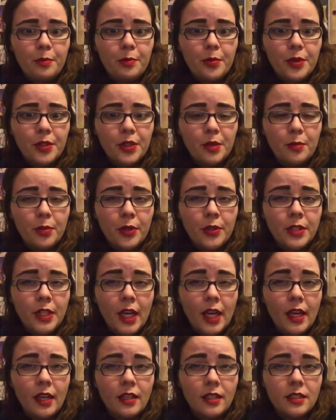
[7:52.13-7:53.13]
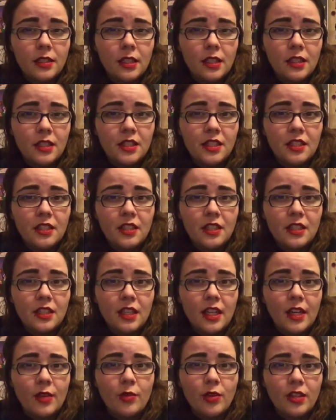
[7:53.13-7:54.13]
But the protagonist in the series,
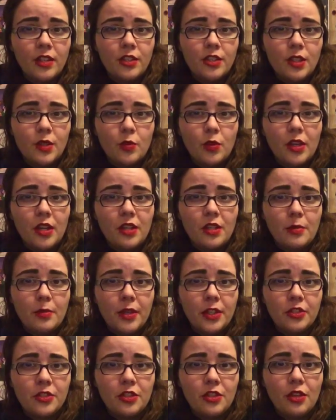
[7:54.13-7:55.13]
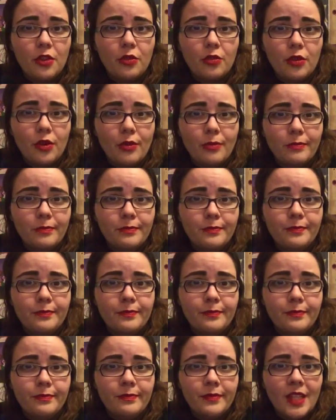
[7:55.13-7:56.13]
I really just wanted to punch in the throat,
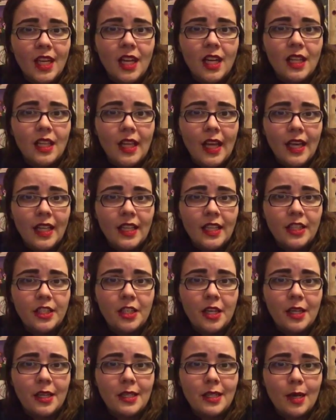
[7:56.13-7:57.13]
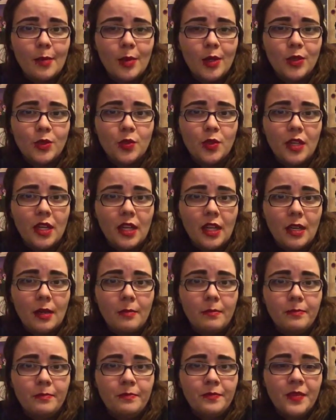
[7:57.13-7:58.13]
like the entire time I was reading
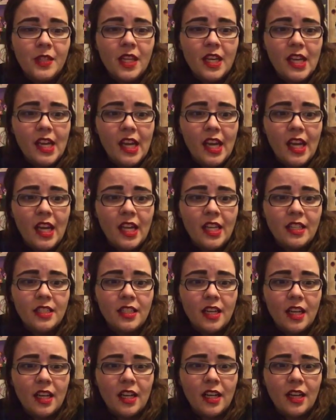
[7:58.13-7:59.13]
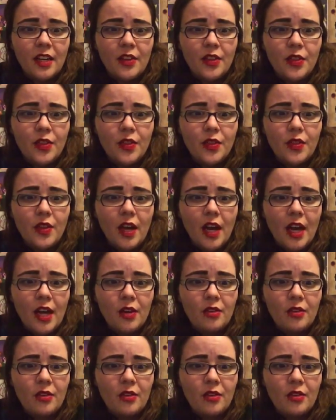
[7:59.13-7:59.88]
it. And I